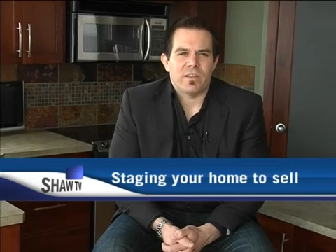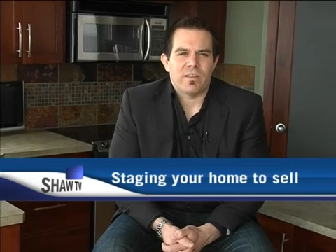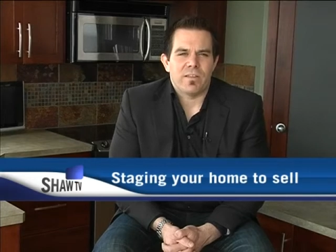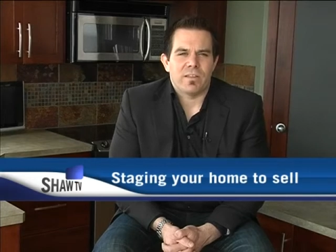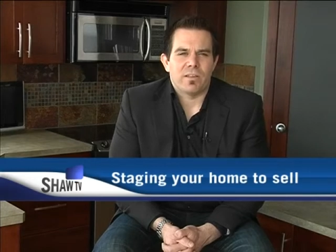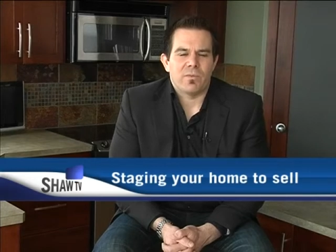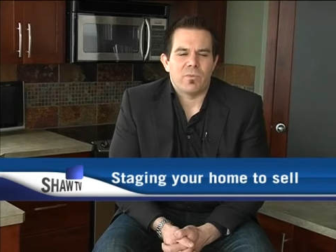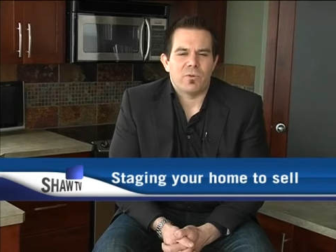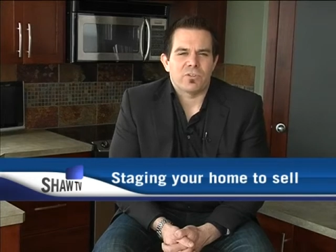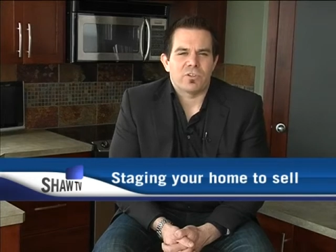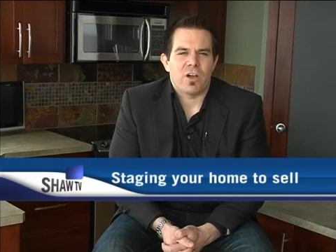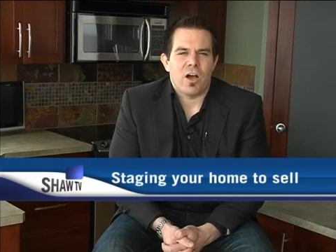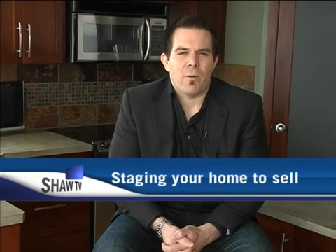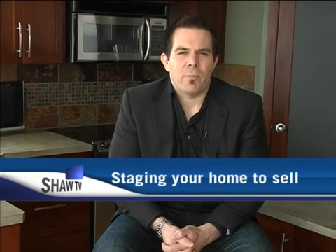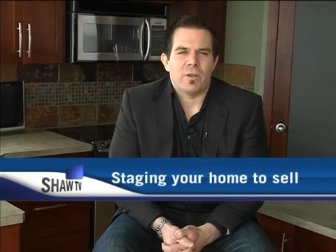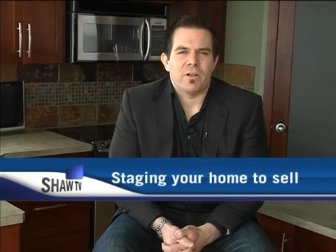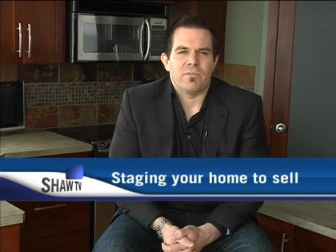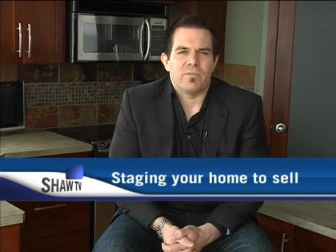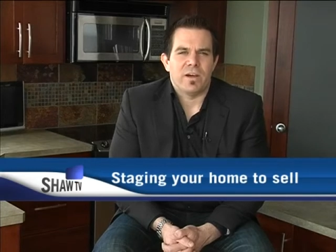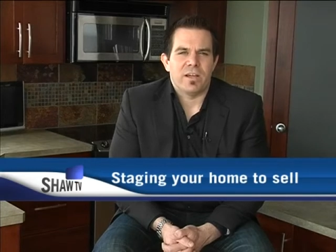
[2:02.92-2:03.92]
I think the most
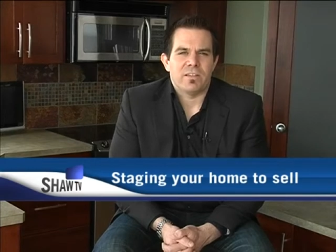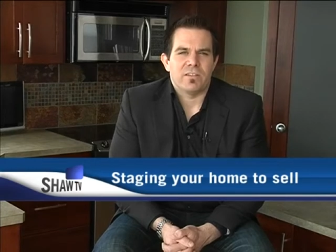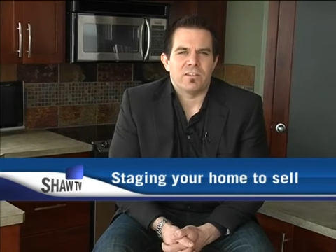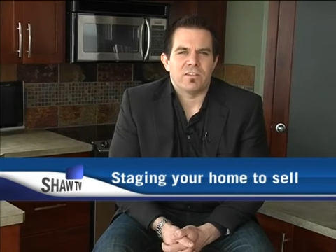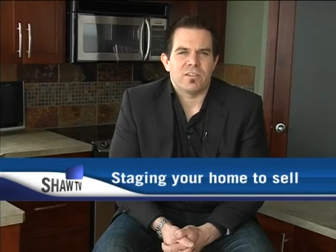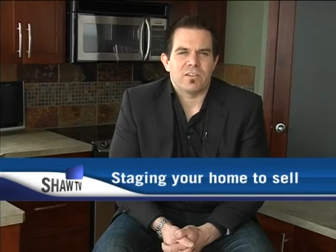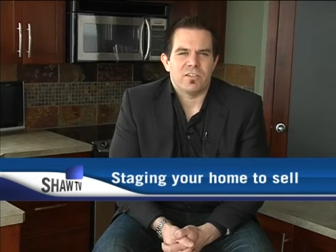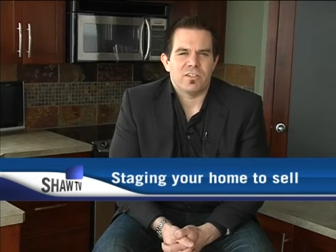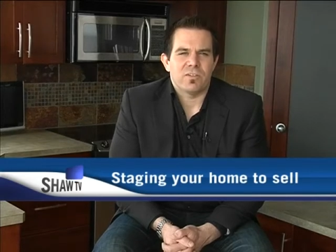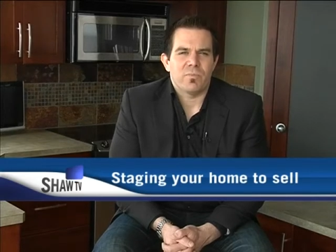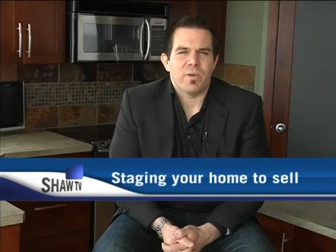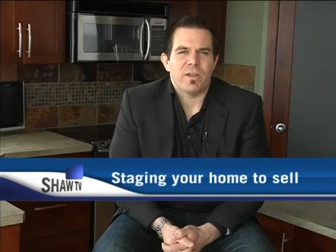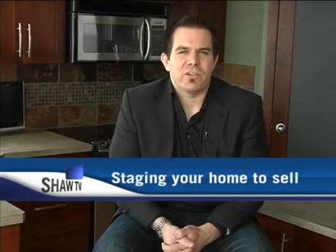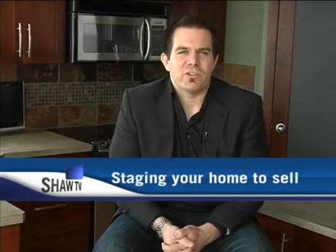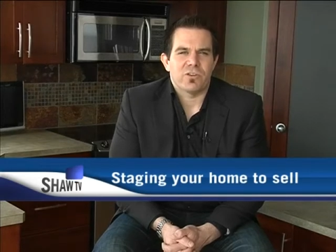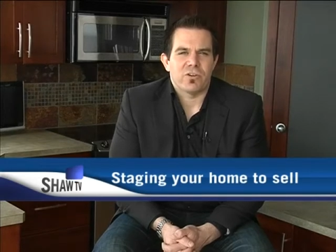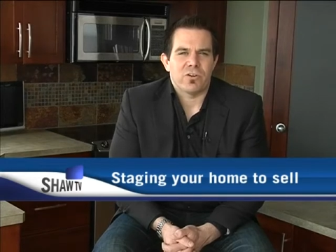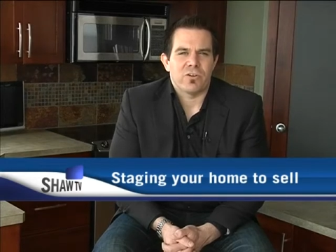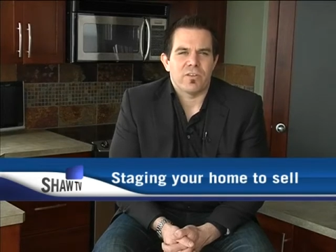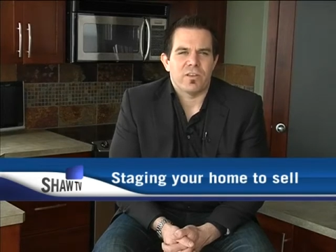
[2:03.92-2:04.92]
common advice is to just make
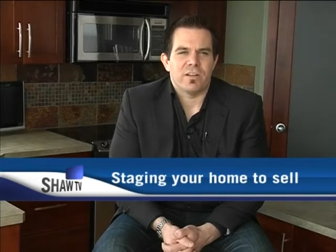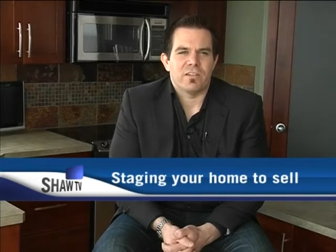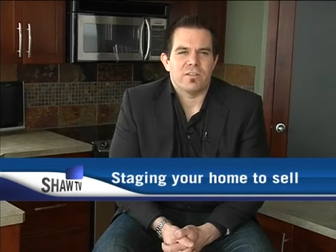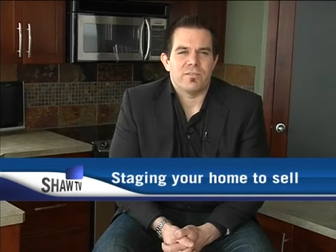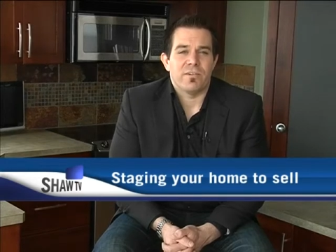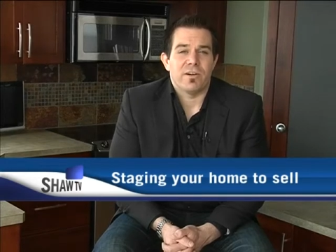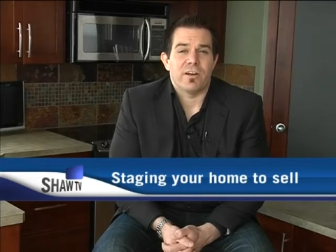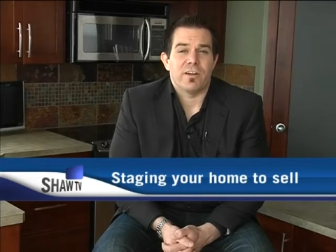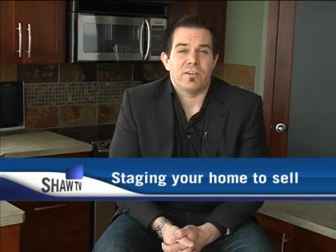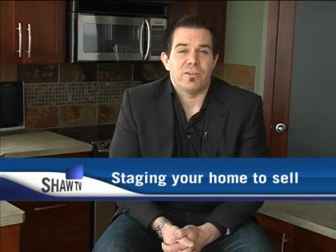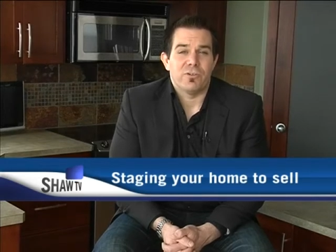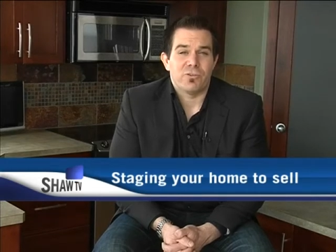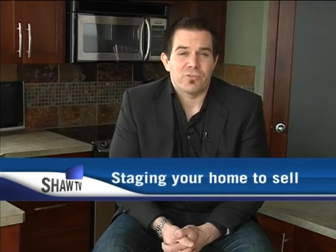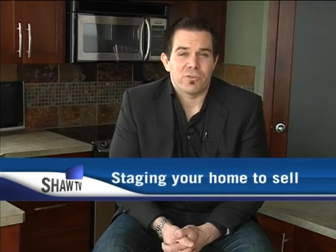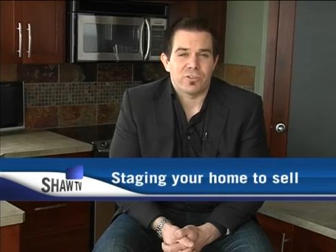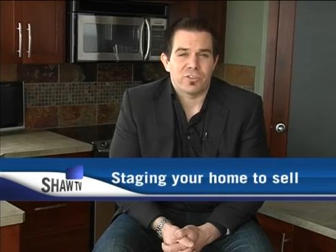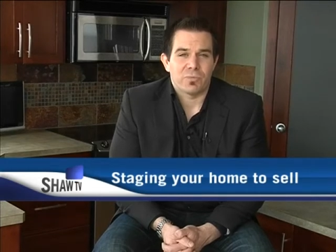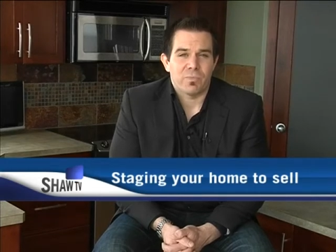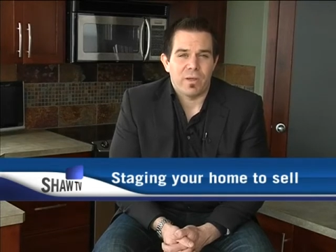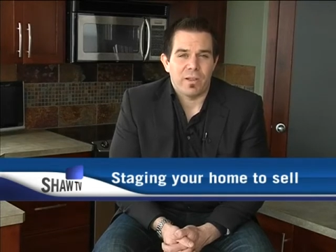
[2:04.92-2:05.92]
sure that it's a very
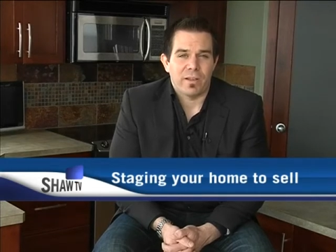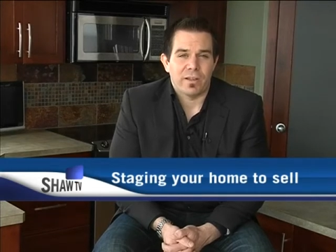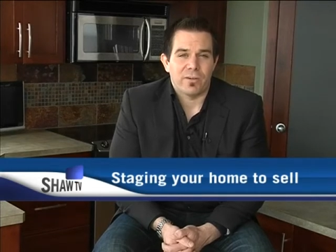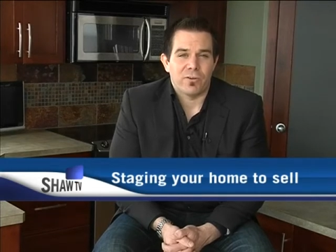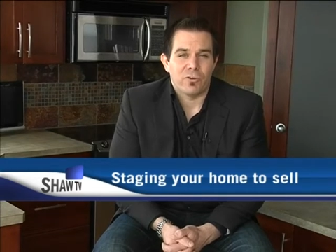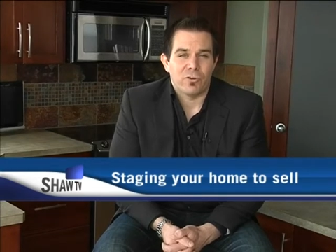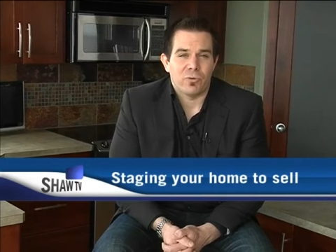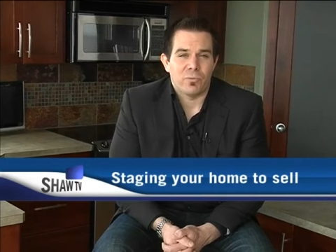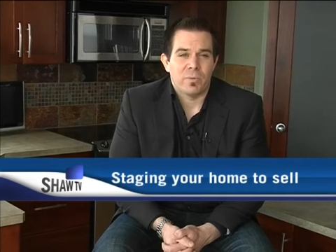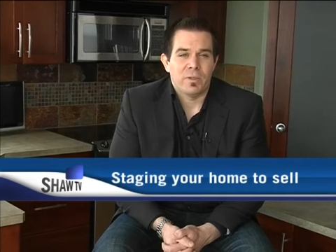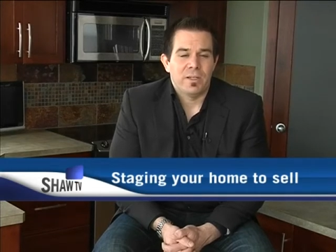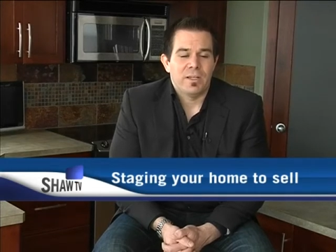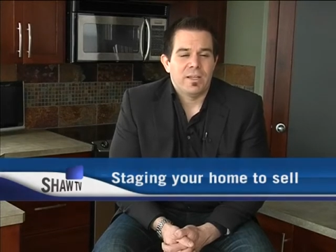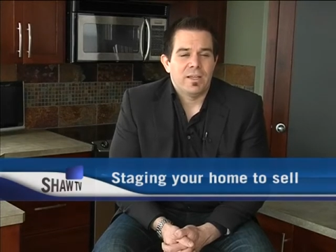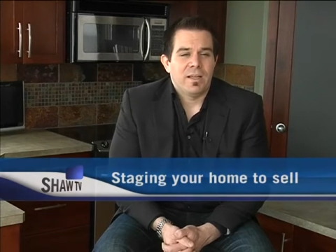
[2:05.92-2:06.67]
neutral smelling home.